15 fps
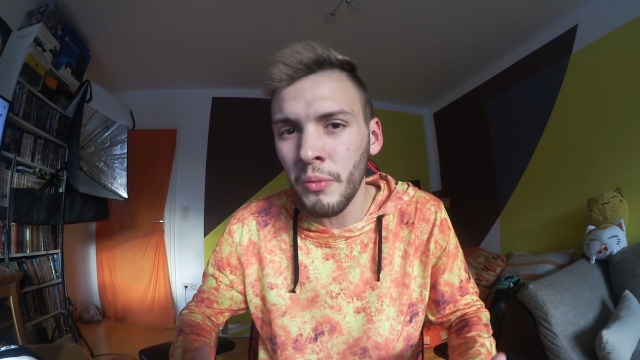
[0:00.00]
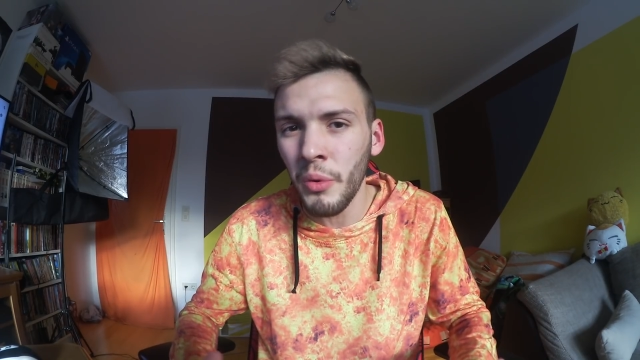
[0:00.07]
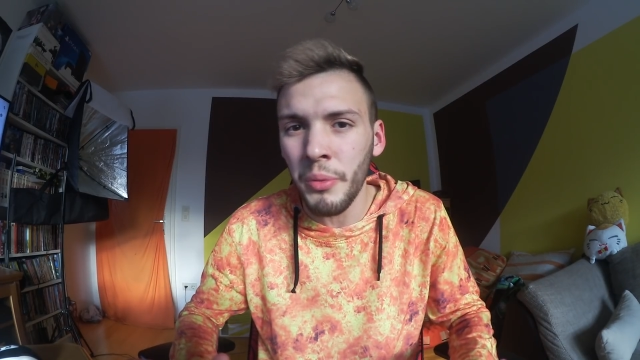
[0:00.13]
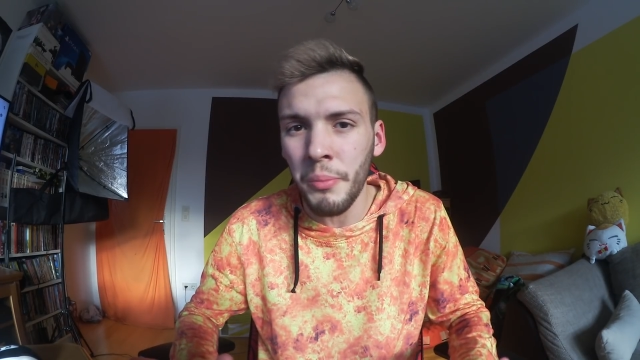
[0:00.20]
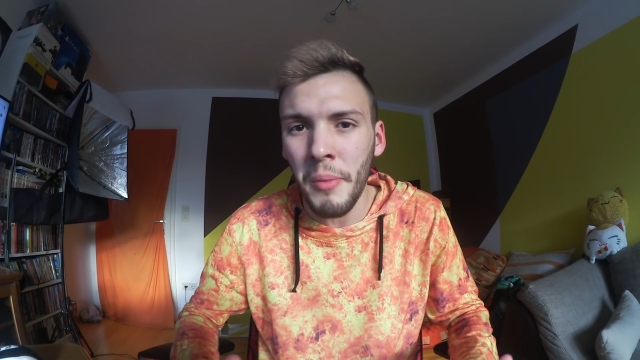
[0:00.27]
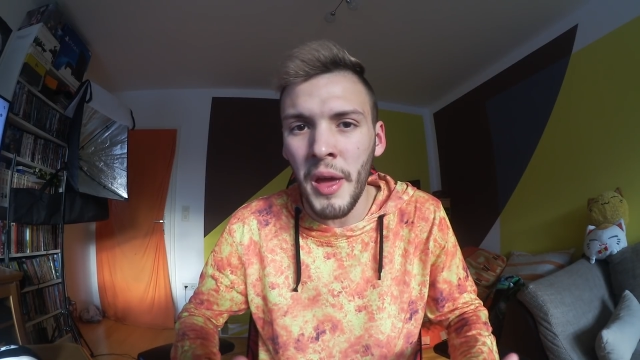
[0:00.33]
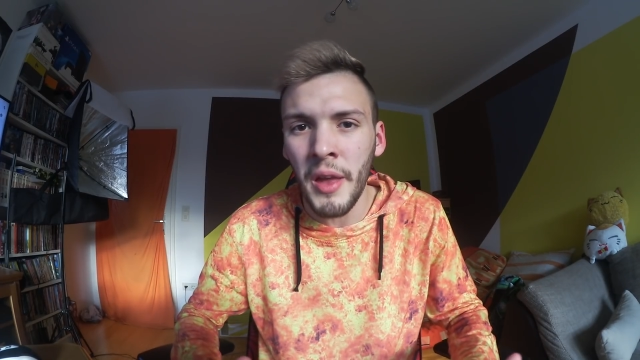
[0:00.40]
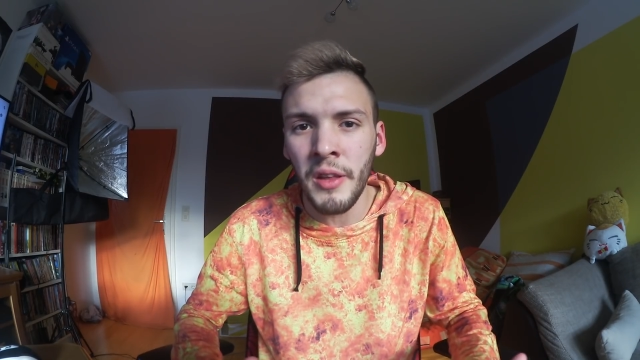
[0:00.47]
with
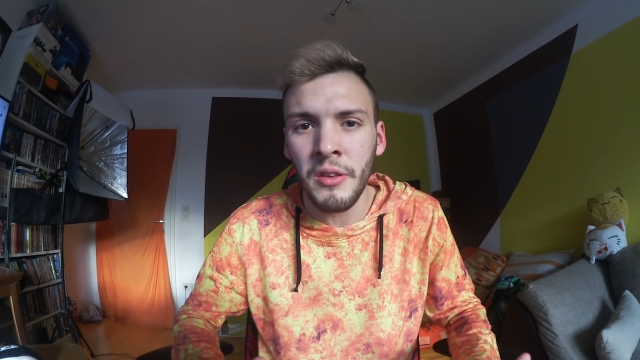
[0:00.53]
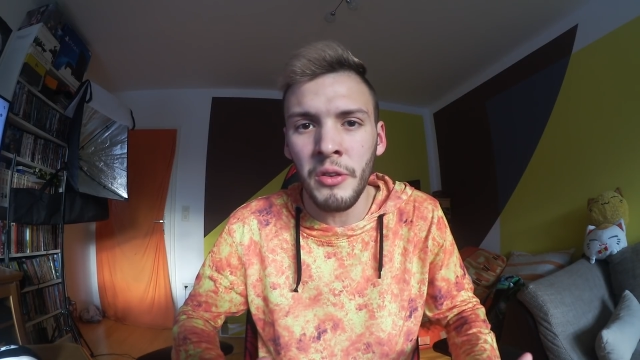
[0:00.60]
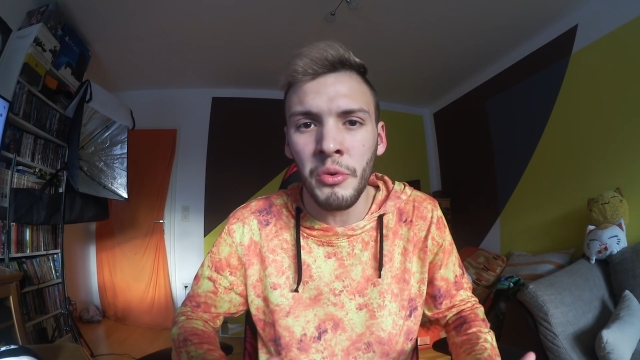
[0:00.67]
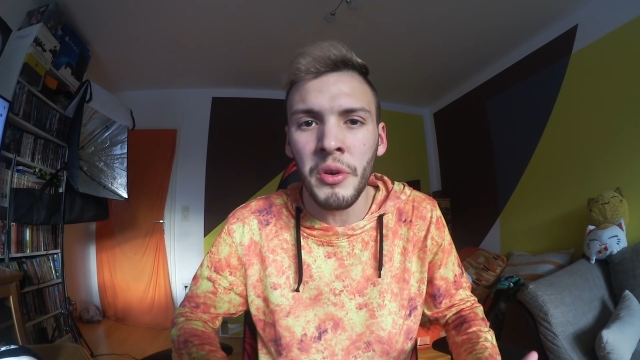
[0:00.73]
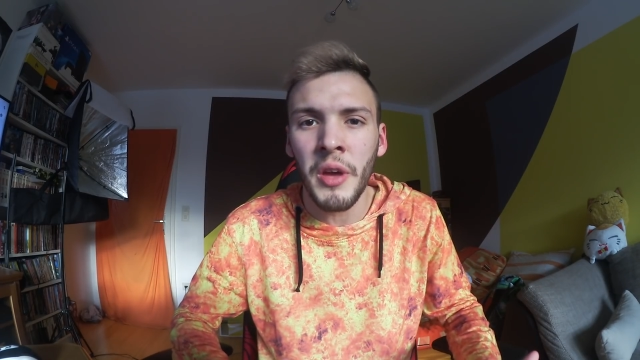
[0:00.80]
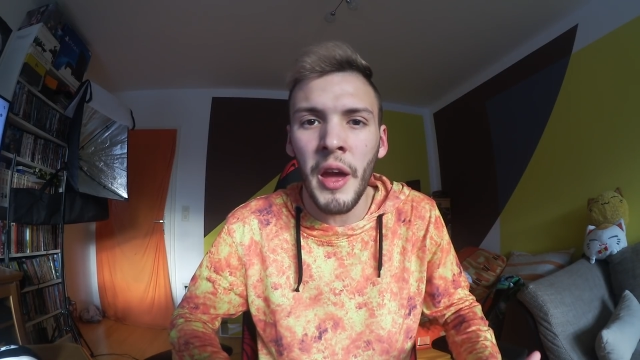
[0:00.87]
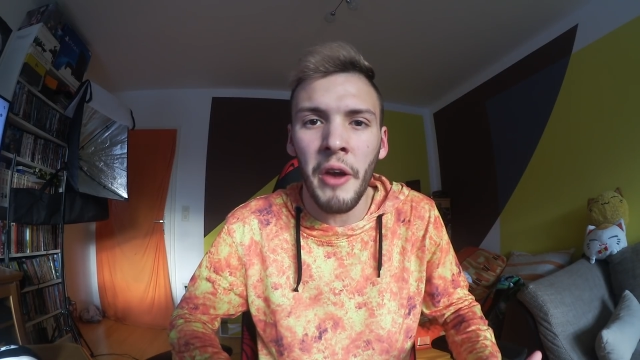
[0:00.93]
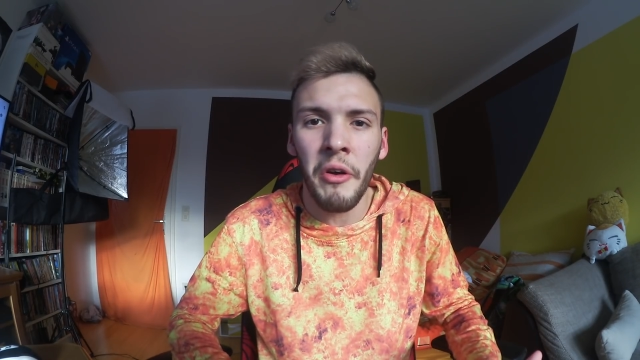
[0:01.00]
many new
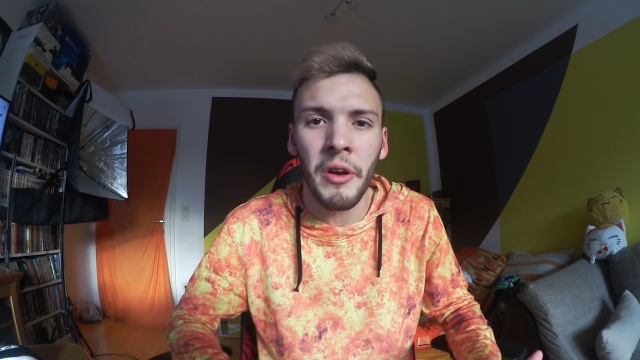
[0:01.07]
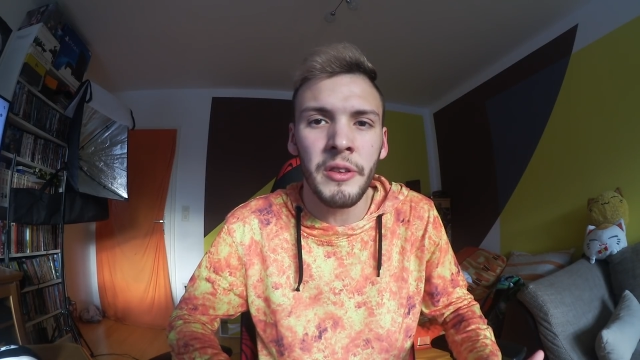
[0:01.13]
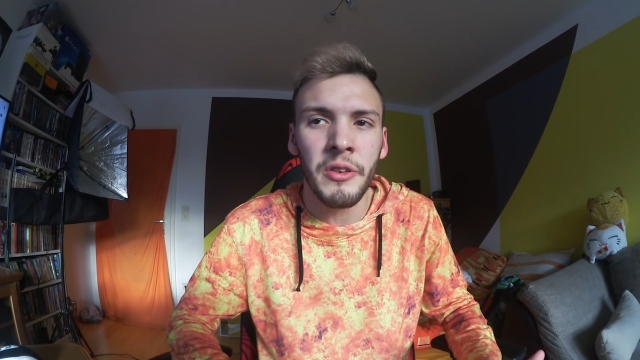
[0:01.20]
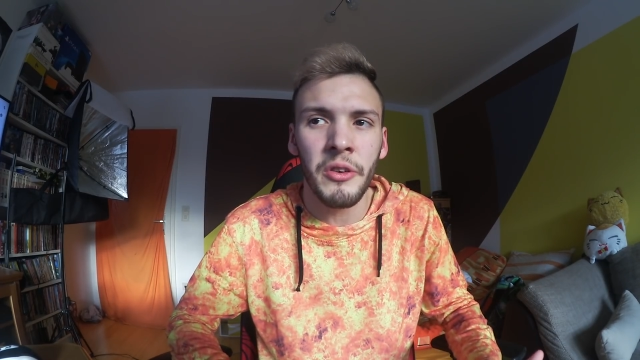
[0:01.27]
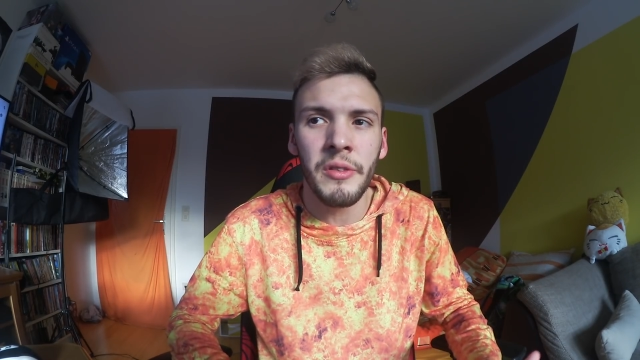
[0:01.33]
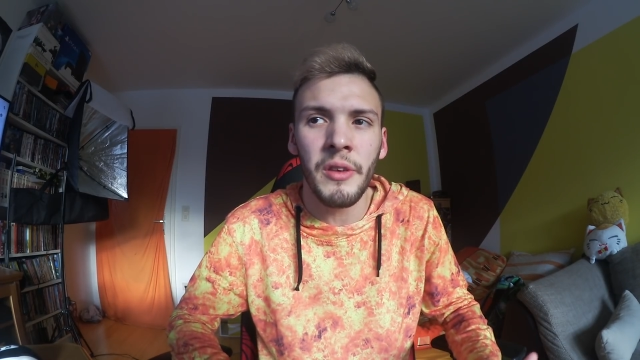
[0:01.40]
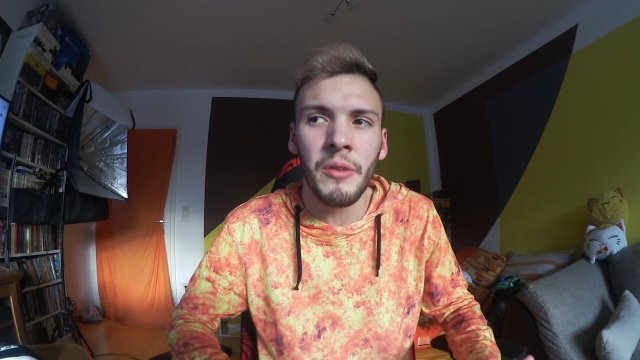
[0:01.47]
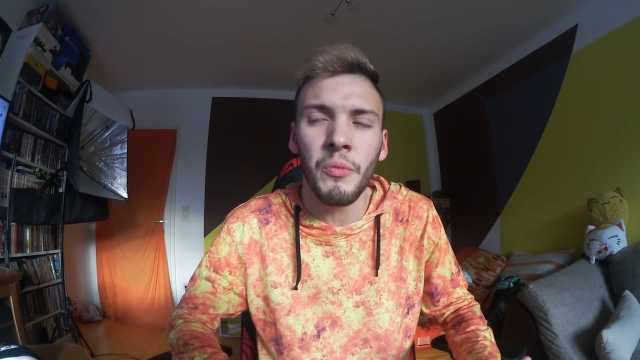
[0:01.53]

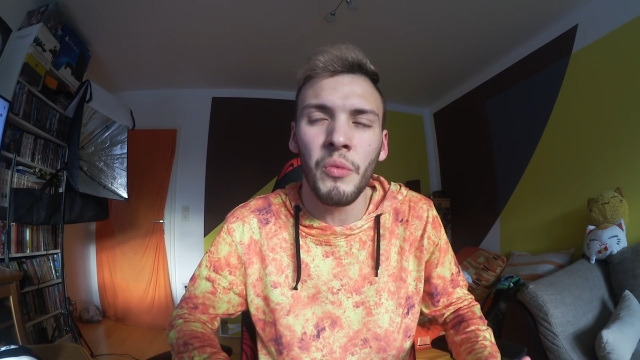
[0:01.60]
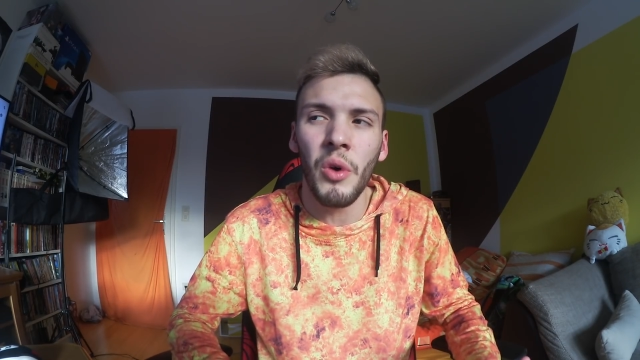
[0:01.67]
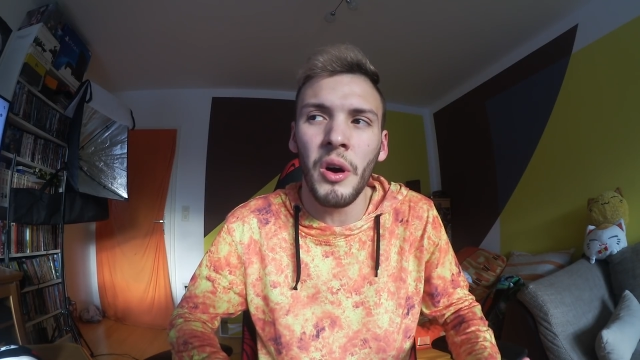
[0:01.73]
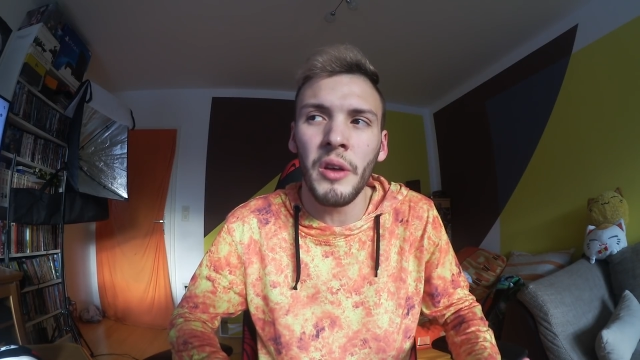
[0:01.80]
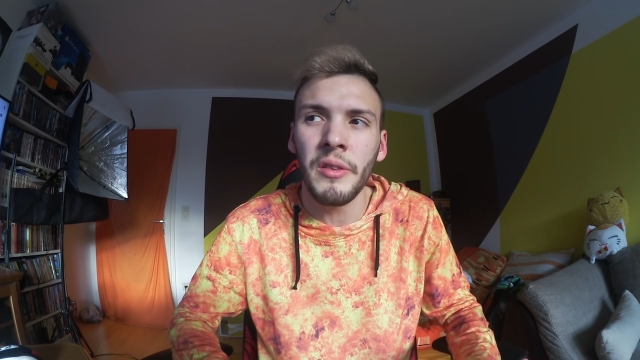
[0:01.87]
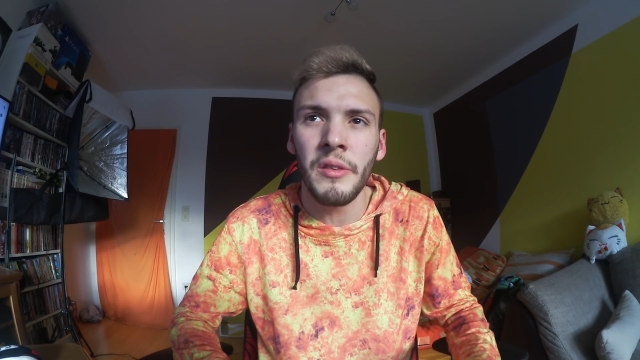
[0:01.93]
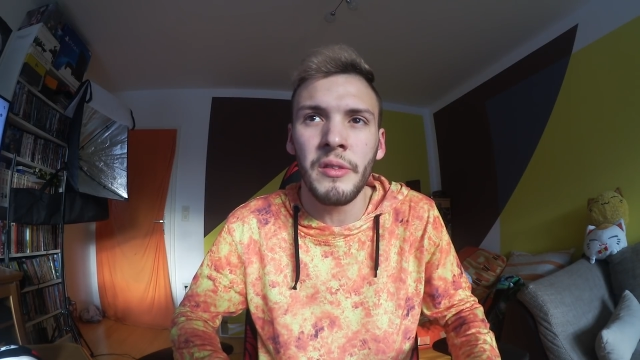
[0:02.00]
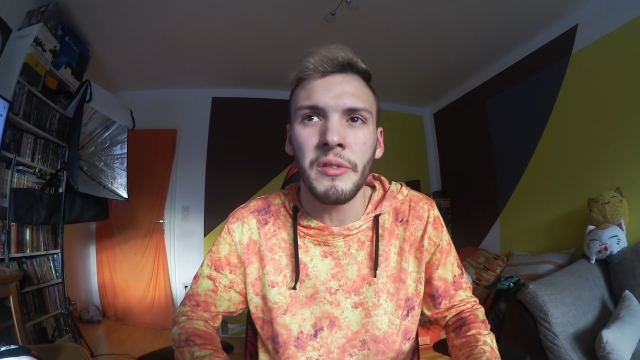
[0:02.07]
characters at once,